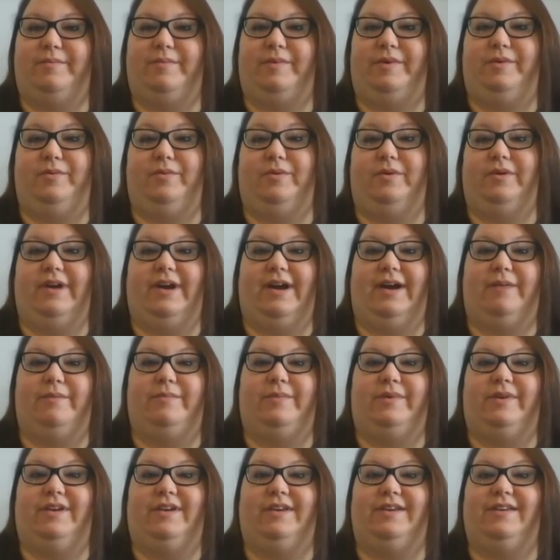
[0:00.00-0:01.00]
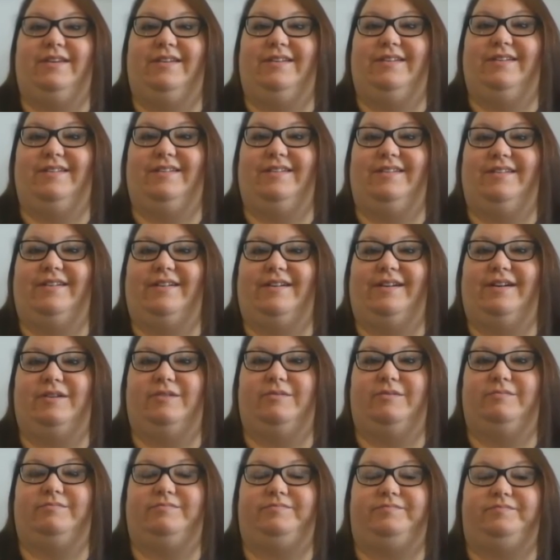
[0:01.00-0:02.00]
happy, we're happy.
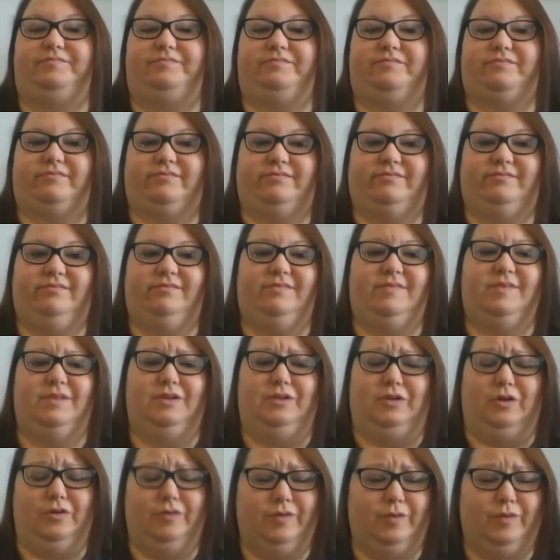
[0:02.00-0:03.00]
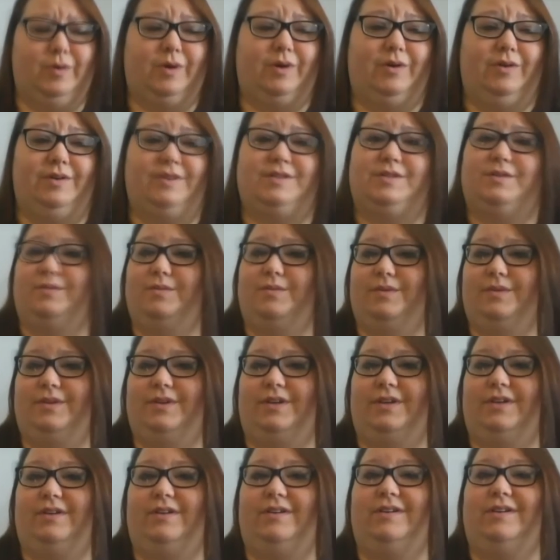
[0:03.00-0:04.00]
Novawall is a
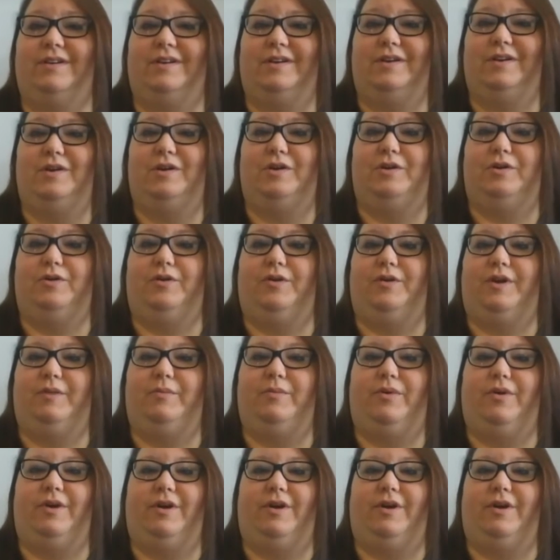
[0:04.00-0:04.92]
really great